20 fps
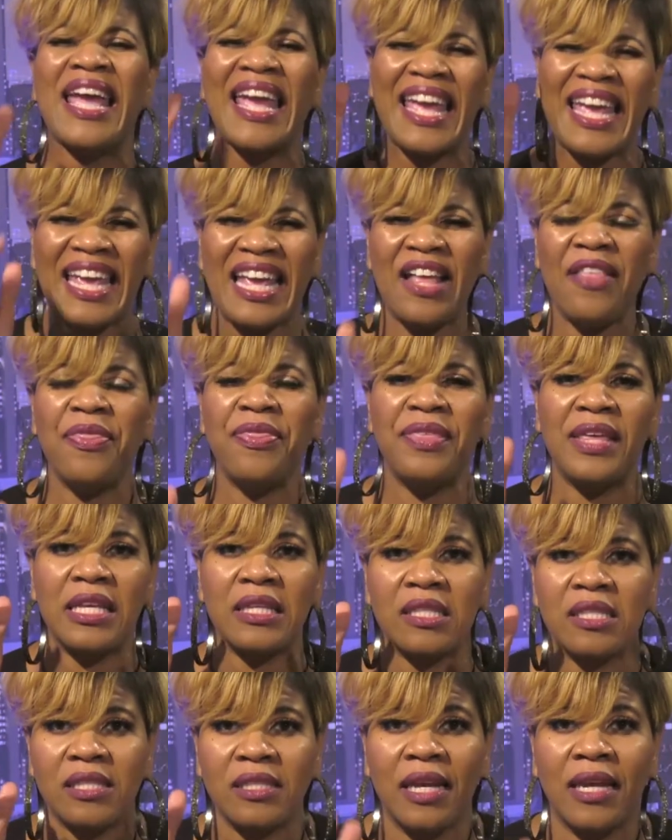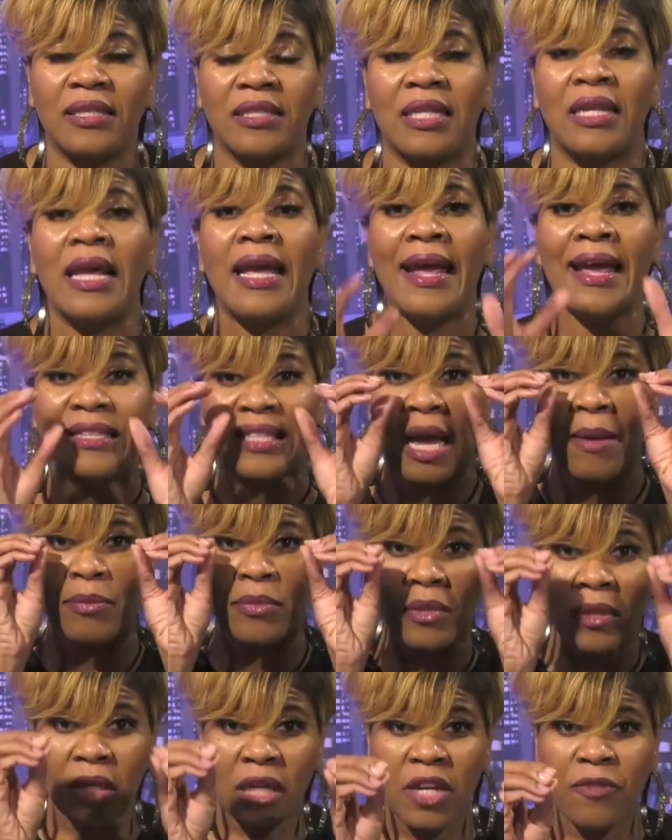In this season, he said, I'm
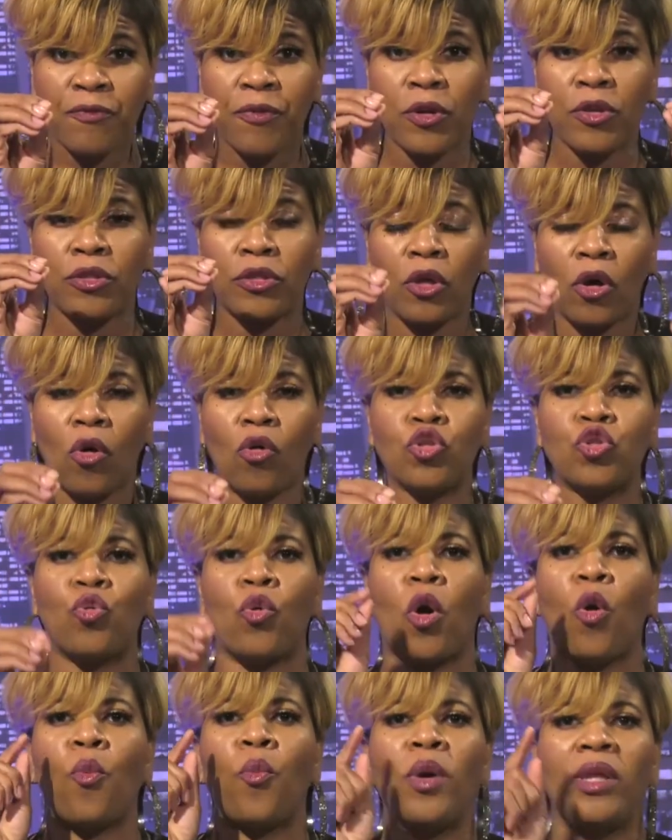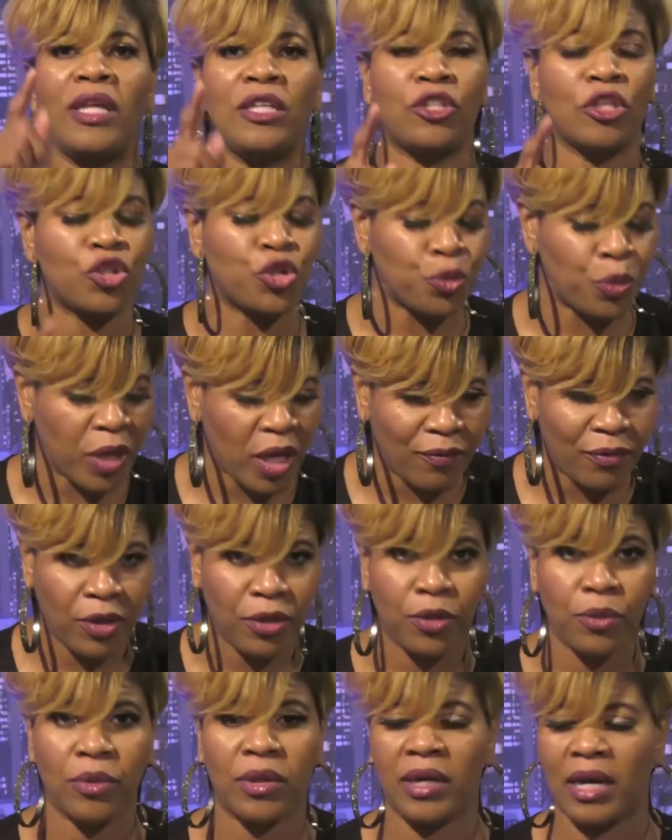looking for those who are willing to drink of the
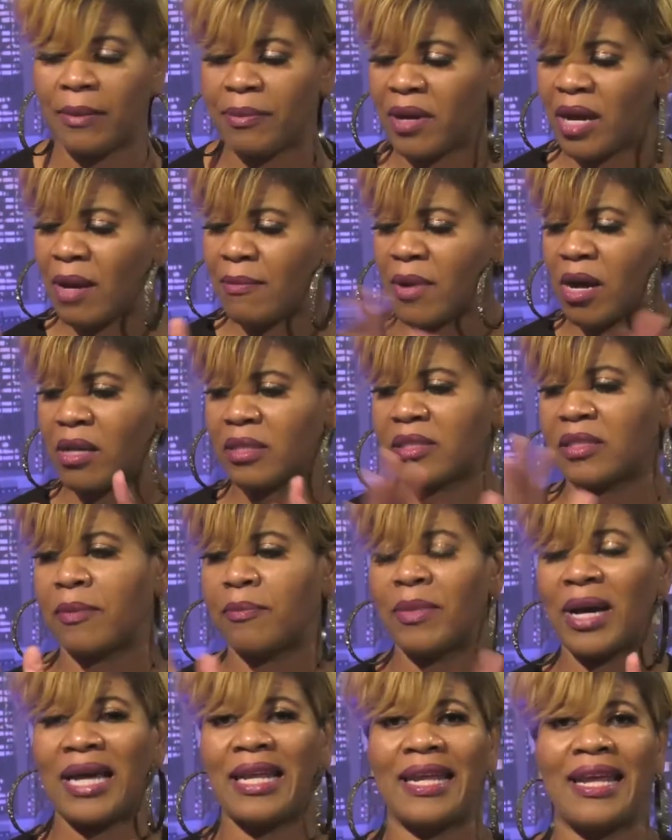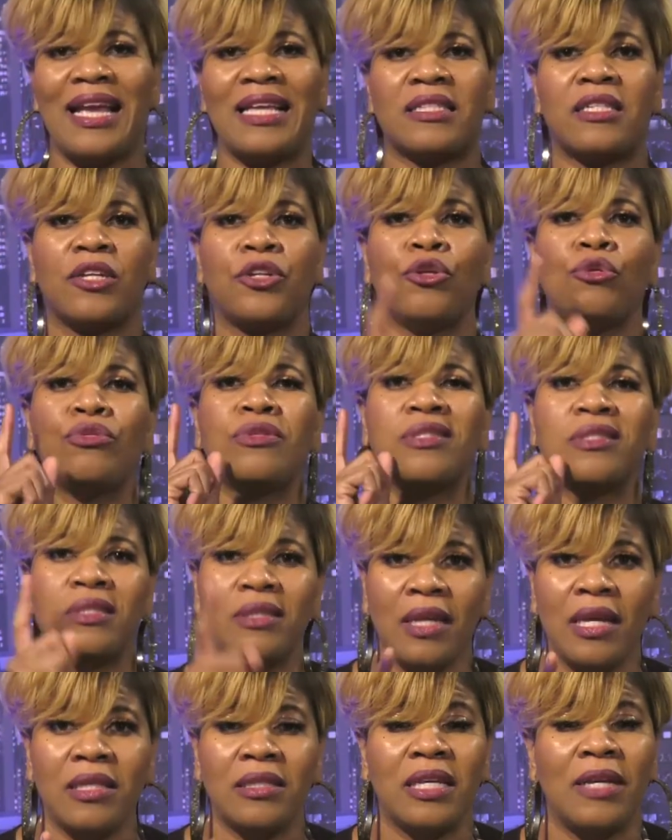new cup. Come on, somebody. It's a new
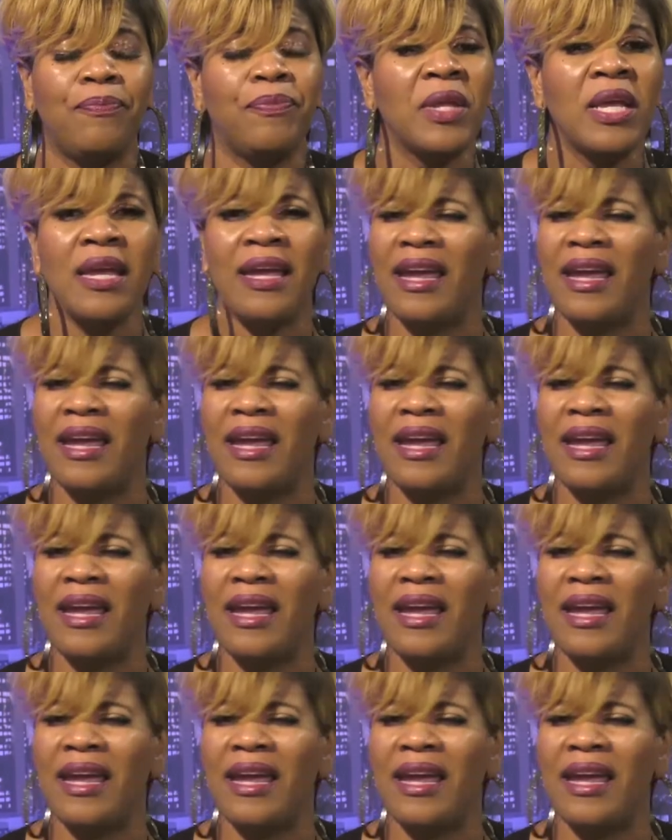season.